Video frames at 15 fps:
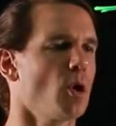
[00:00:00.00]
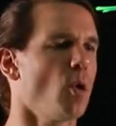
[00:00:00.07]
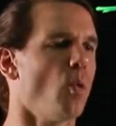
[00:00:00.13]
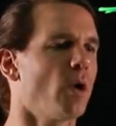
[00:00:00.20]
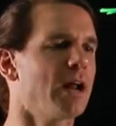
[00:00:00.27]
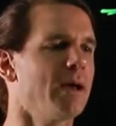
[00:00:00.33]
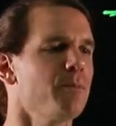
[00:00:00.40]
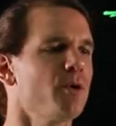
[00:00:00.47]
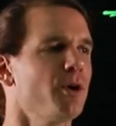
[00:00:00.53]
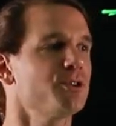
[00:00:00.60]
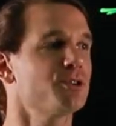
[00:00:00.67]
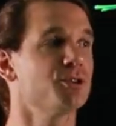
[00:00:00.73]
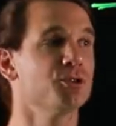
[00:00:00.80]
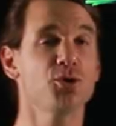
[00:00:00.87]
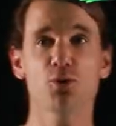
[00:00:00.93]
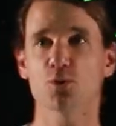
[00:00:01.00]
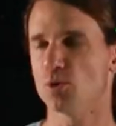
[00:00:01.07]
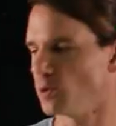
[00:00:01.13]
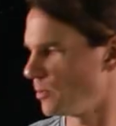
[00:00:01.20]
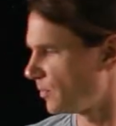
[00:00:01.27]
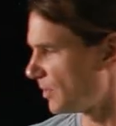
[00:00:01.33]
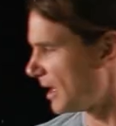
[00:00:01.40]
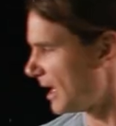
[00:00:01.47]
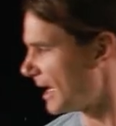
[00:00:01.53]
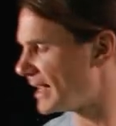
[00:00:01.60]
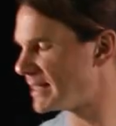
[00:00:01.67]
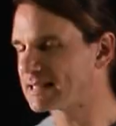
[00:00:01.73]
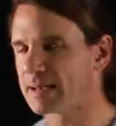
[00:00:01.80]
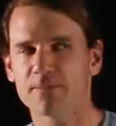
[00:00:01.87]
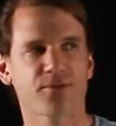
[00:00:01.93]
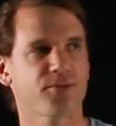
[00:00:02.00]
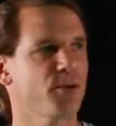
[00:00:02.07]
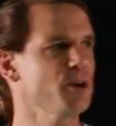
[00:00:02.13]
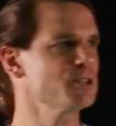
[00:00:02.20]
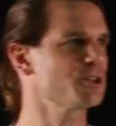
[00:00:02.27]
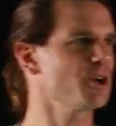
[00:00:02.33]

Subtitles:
what I'm going to do is I'm first